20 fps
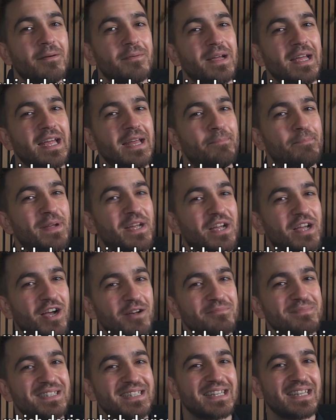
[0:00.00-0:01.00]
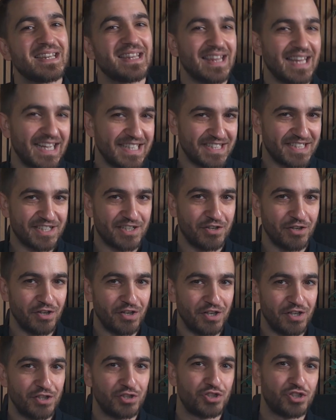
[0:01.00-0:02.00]
it becomes less
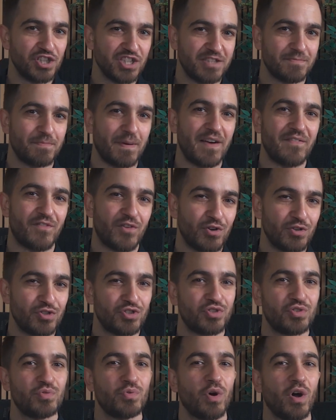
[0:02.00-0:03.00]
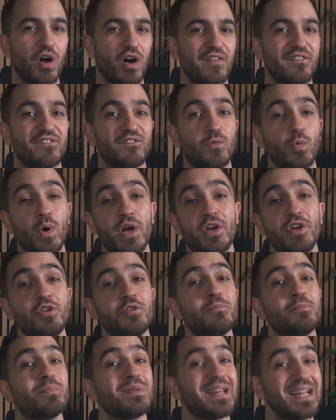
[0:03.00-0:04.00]
good just by virtue of where you
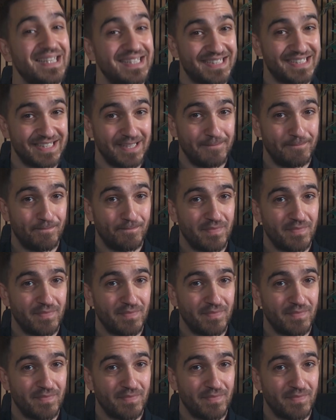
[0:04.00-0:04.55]
place it.